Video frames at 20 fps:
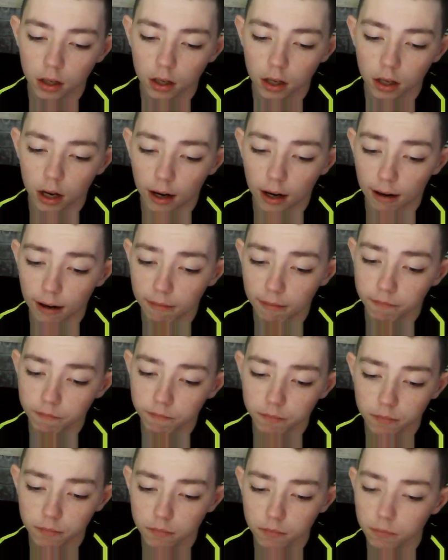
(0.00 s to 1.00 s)

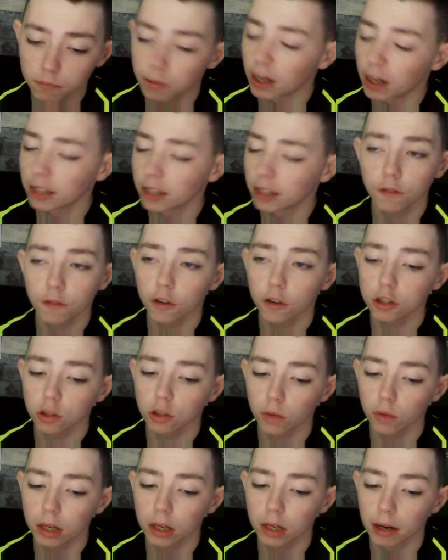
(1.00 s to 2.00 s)
But it's a first
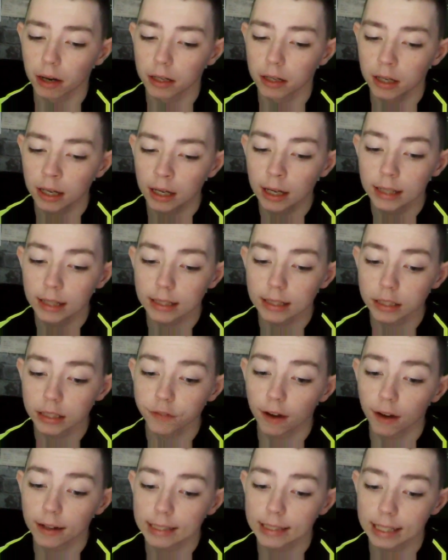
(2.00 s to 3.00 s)
away win since
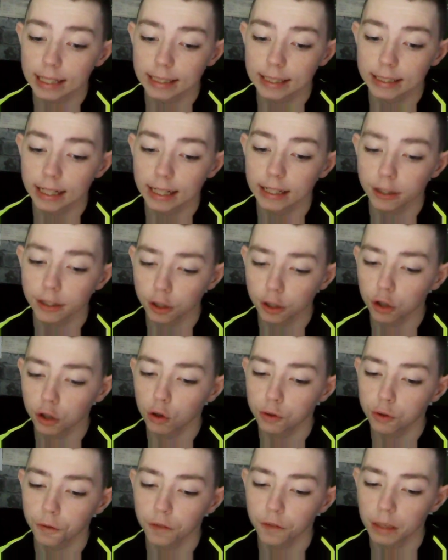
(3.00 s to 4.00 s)
Valentine's Day, and it's a
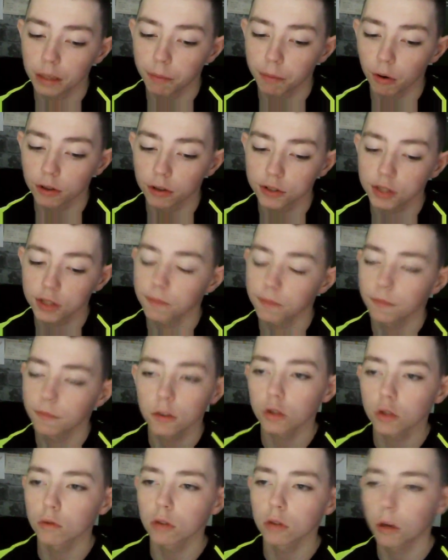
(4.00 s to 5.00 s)
crucial 3 points.
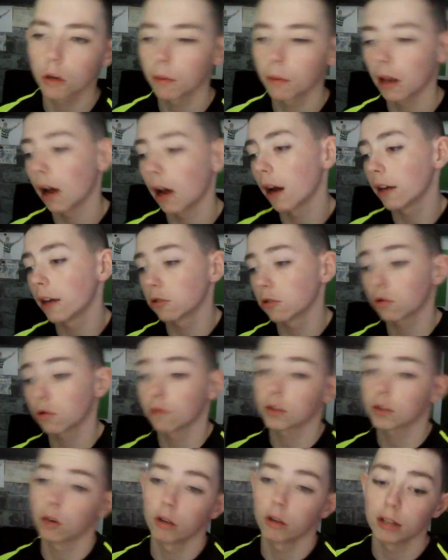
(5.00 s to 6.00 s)
There's no doubt about that. And it's
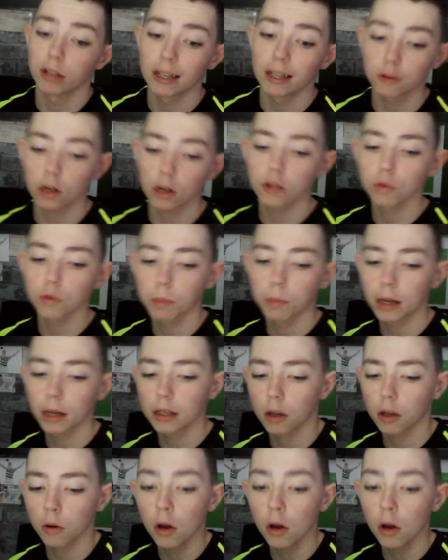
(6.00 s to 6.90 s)
obviously on an international break now.